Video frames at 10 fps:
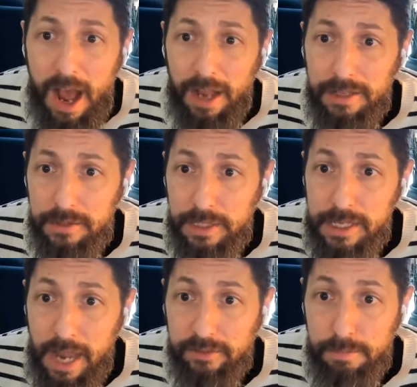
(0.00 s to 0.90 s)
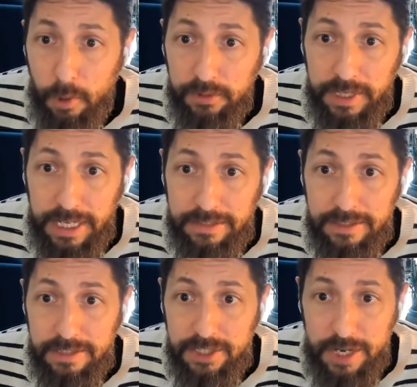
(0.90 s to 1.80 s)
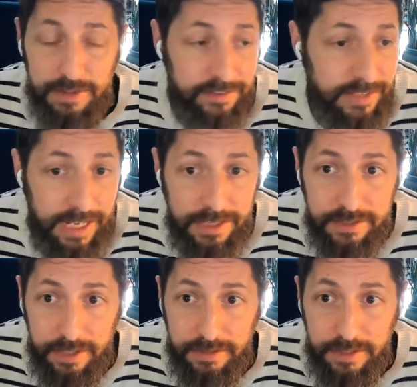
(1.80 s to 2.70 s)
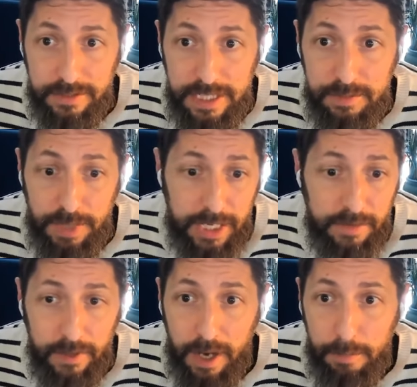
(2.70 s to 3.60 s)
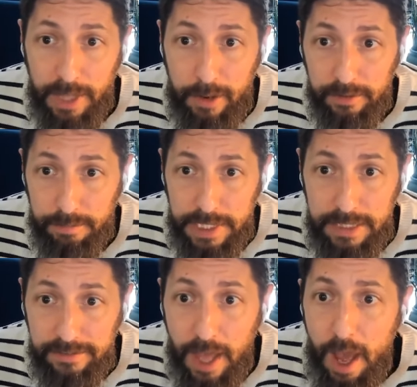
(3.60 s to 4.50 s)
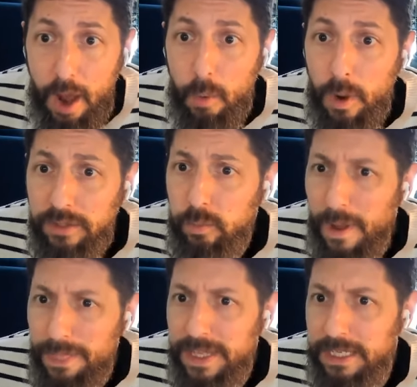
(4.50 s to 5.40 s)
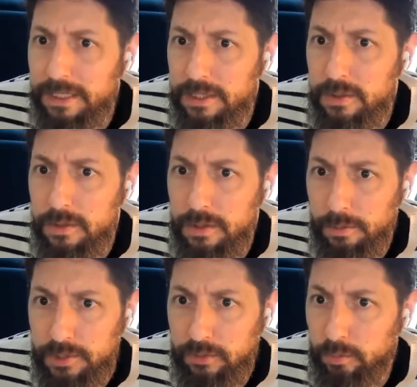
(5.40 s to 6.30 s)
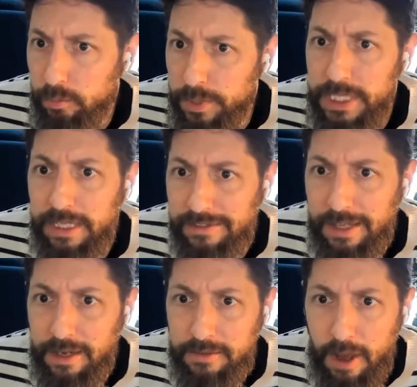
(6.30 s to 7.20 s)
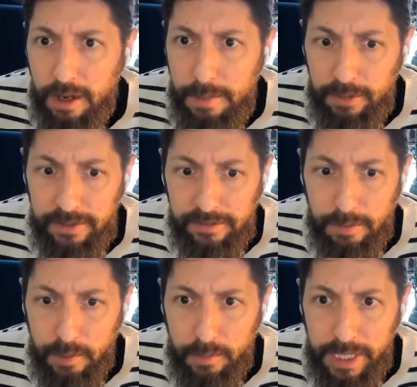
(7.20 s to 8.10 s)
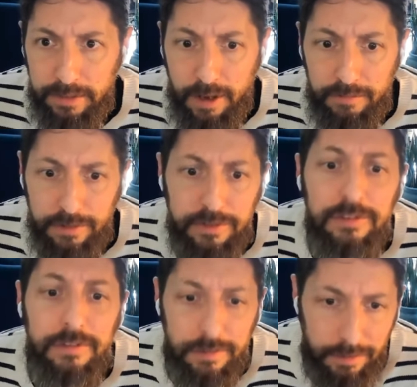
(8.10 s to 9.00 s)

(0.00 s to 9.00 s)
You, you guys are both going to get to share the stage to to teach plenary for a couple hours a piece. What's one thing you you're just really excited to talk about this summer when we get to conference?